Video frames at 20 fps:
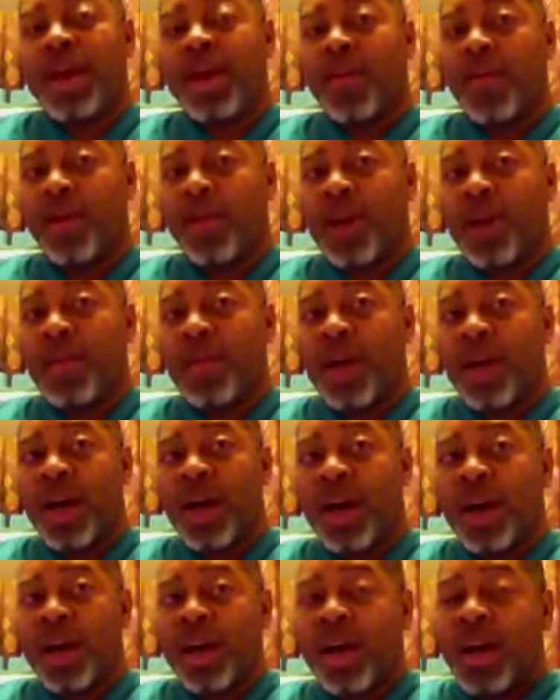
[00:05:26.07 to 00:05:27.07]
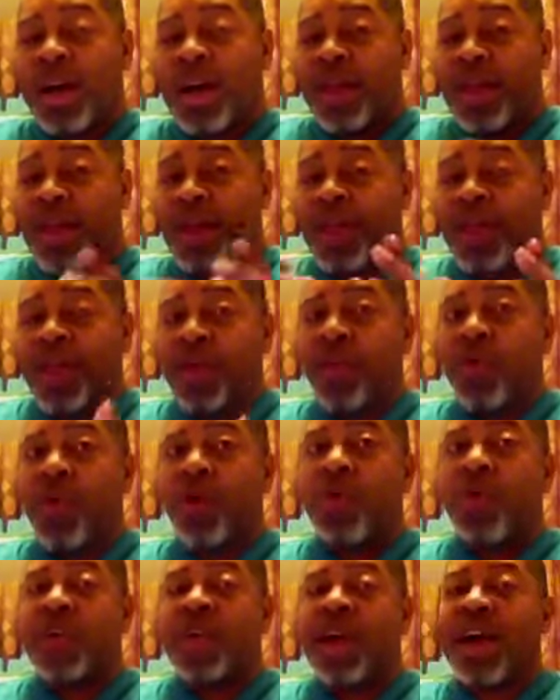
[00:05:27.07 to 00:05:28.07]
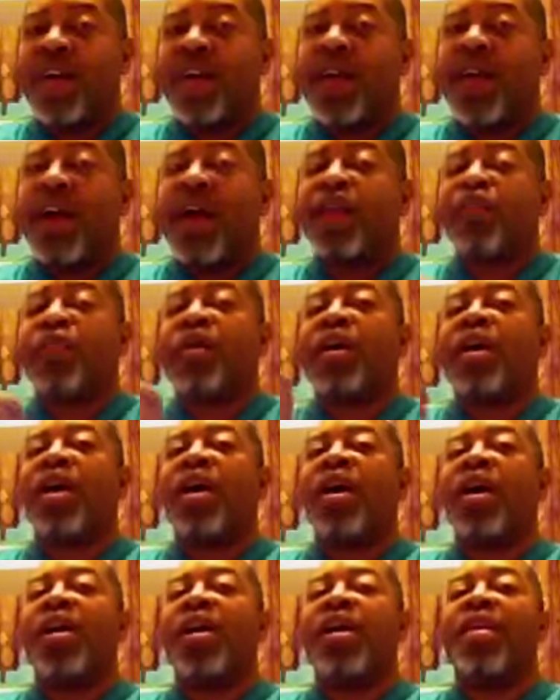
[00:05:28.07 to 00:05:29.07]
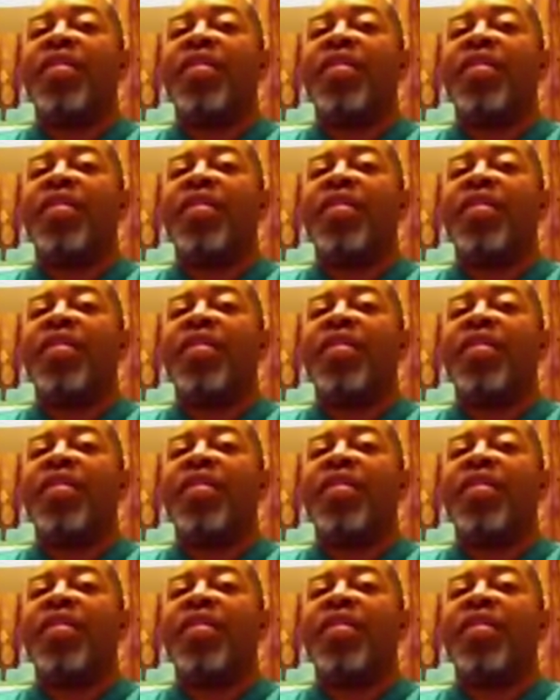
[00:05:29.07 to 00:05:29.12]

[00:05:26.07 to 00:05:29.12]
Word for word: and women of God that they wrote down as God